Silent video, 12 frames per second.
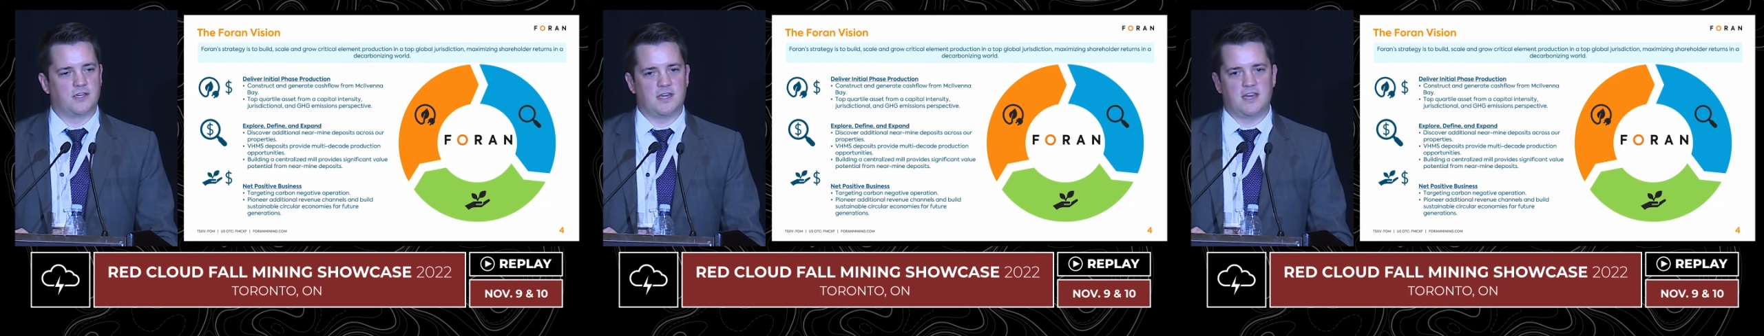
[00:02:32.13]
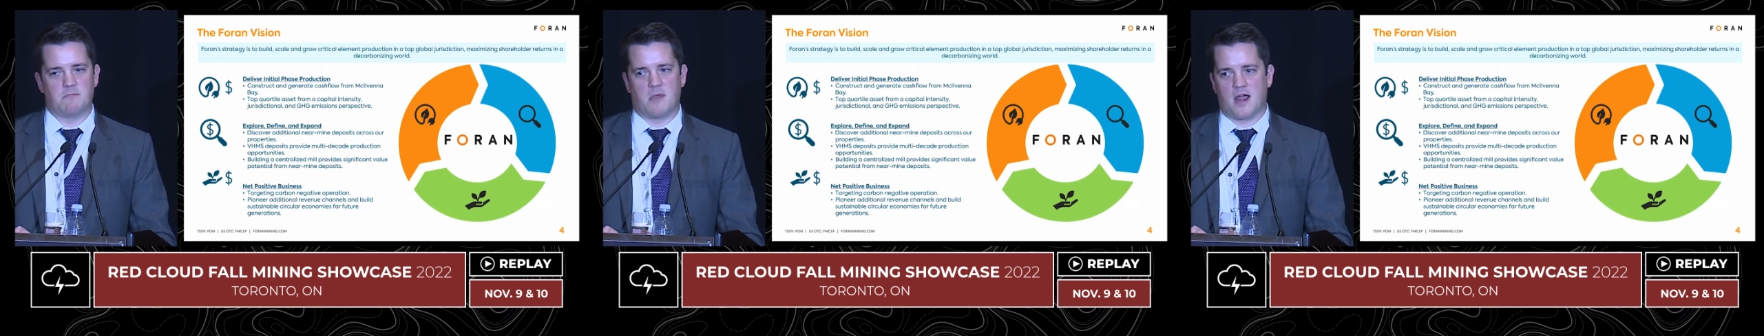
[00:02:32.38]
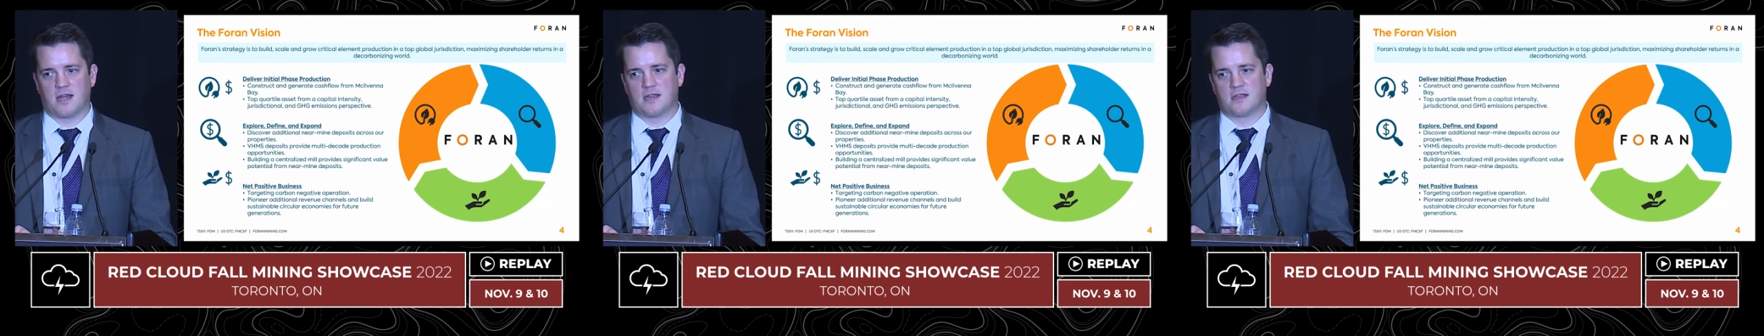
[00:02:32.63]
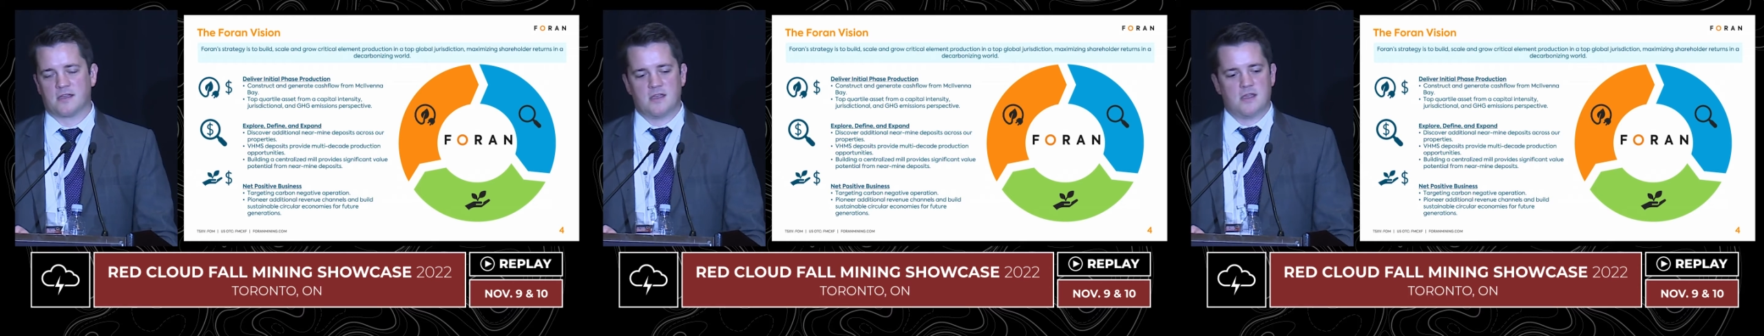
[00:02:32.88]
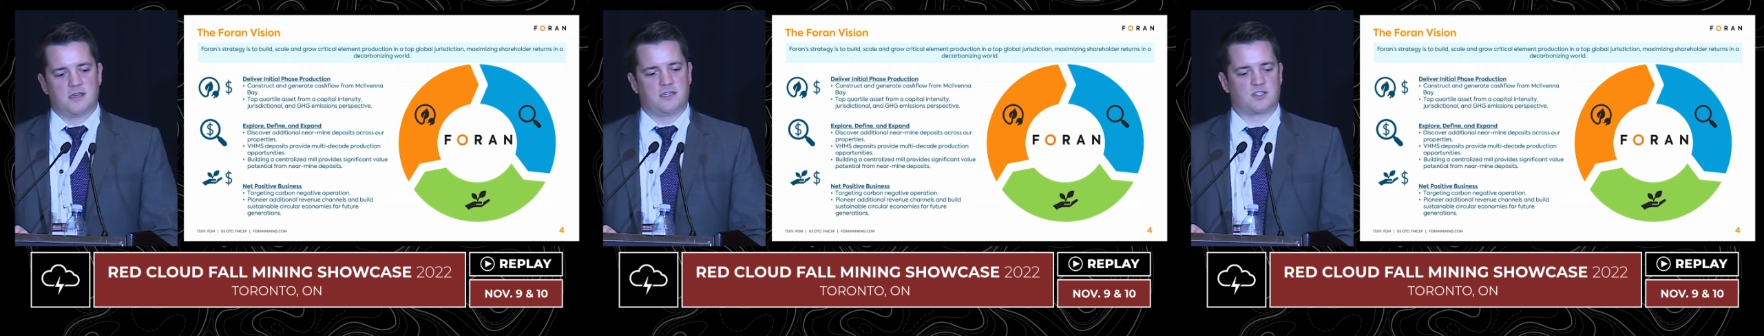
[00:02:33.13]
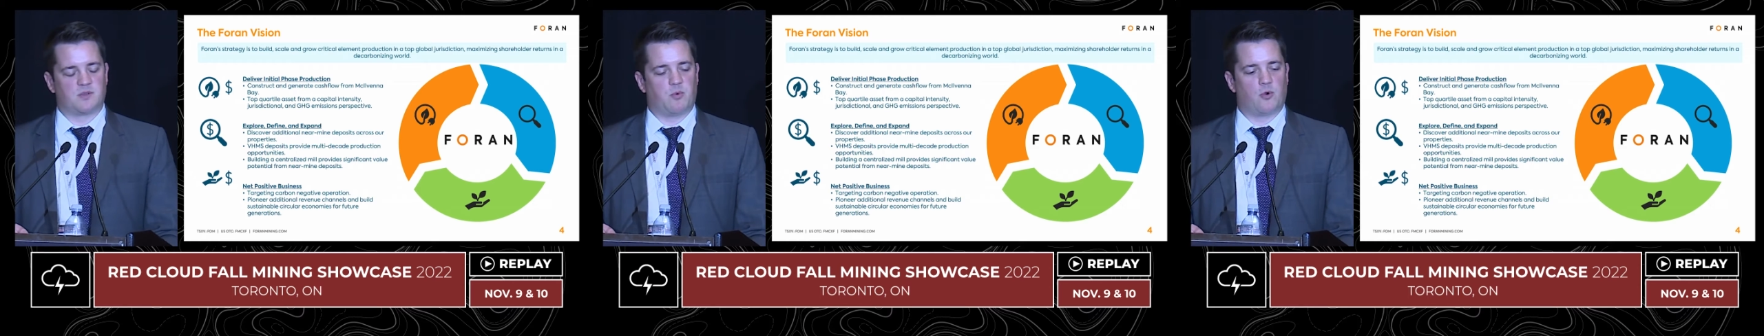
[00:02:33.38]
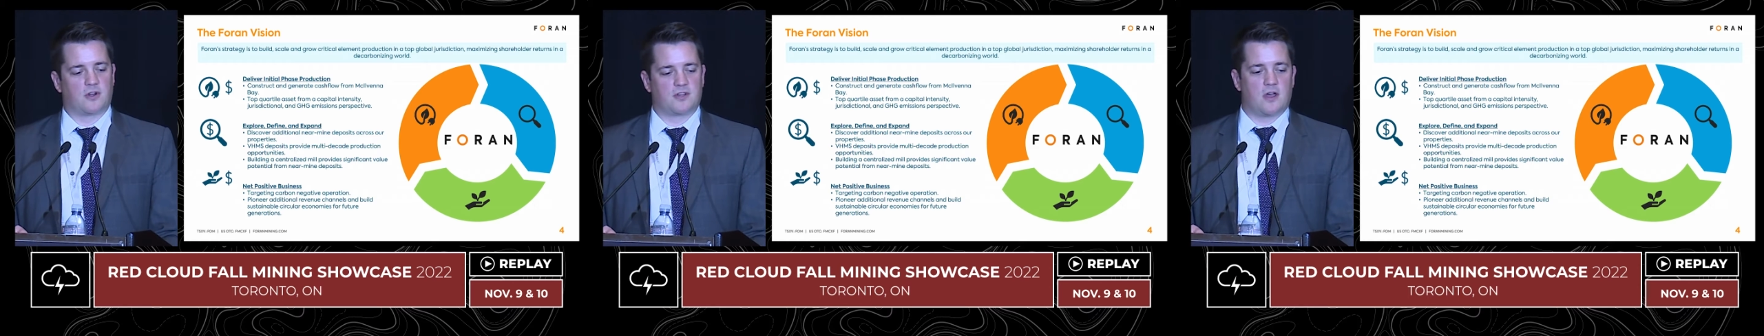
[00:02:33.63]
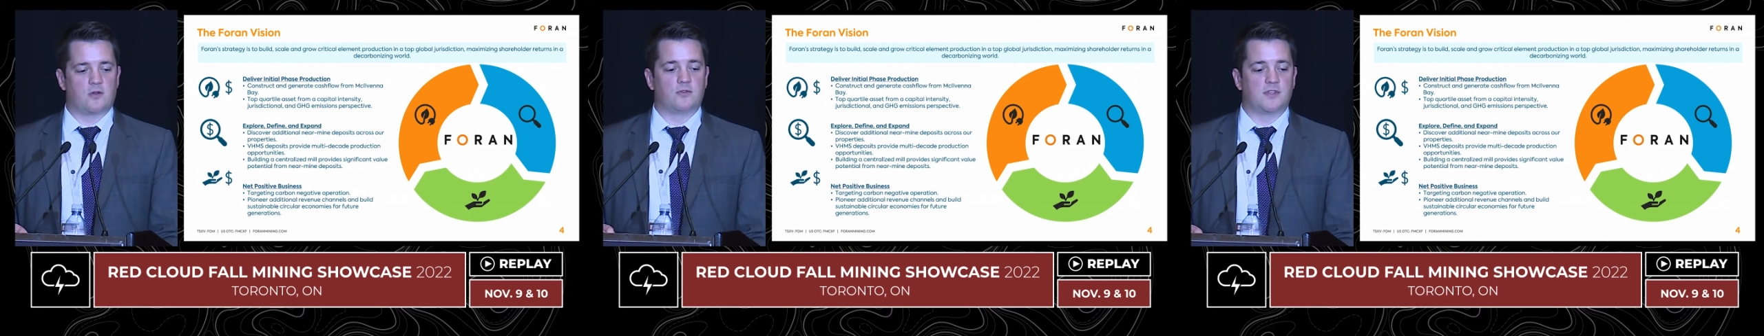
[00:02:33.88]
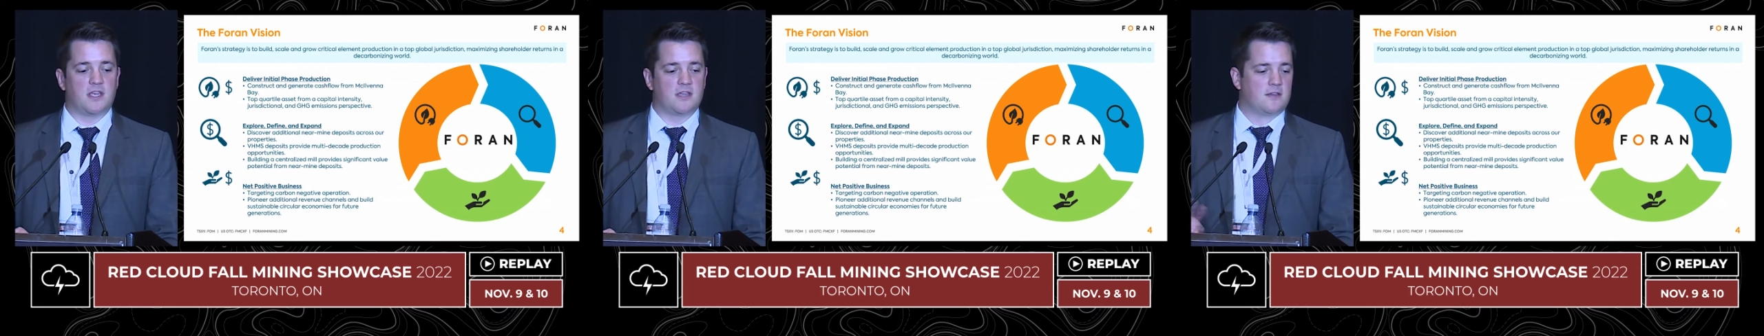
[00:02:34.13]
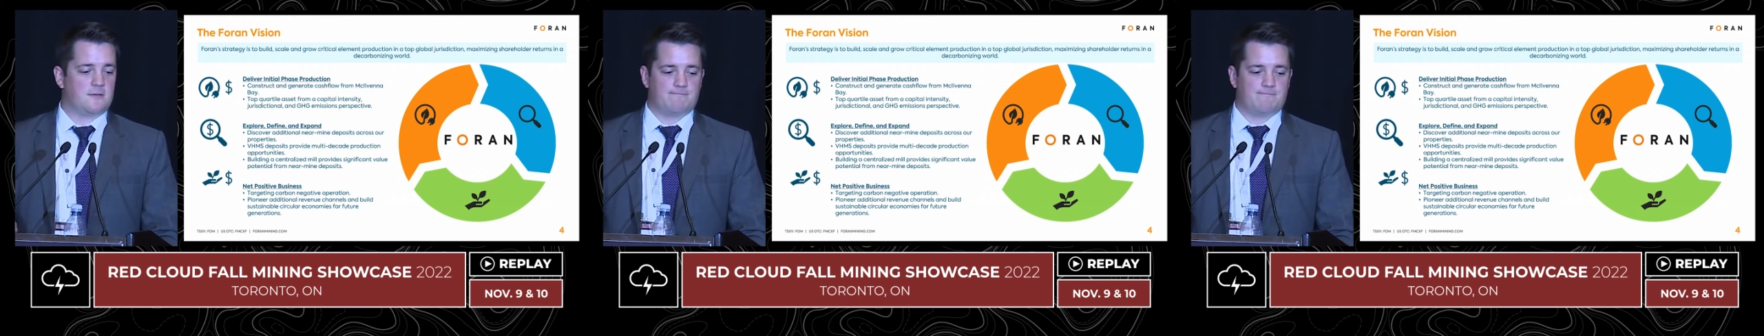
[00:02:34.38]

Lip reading: you need mining to support not only